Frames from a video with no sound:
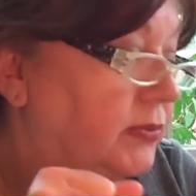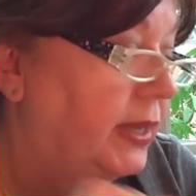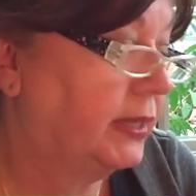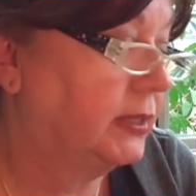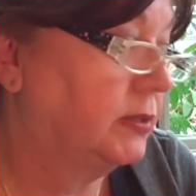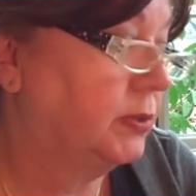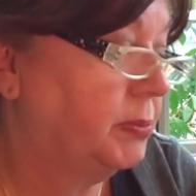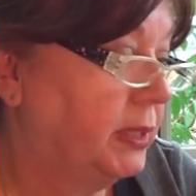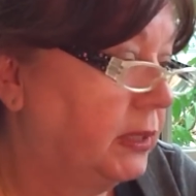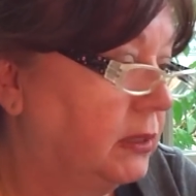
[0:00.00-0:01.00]
his face
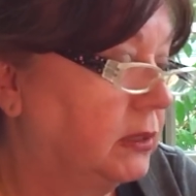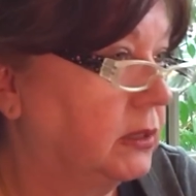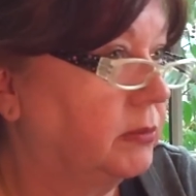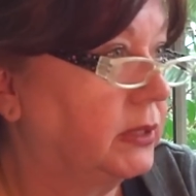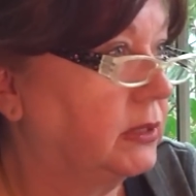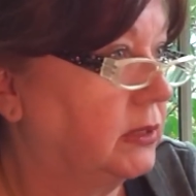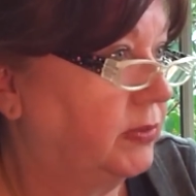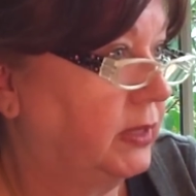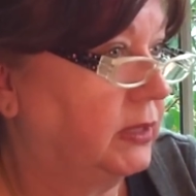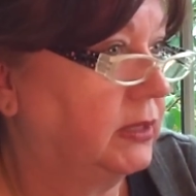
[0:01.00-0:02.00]
repeatedly with his
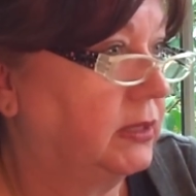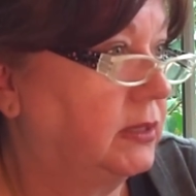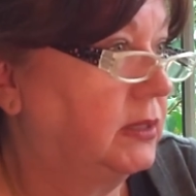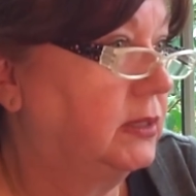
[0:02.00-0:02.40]
fist.